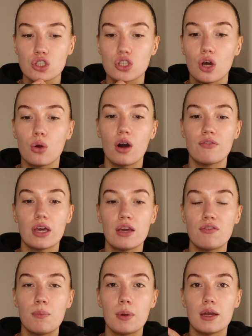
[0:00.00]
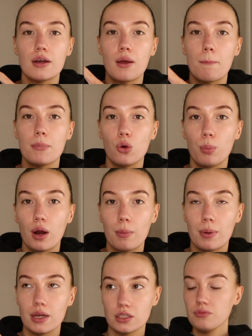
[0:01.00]
So I've either been meal
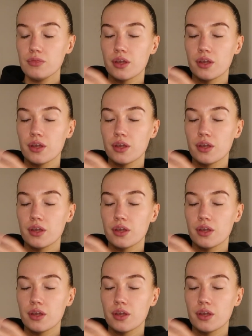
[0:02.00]
prepping,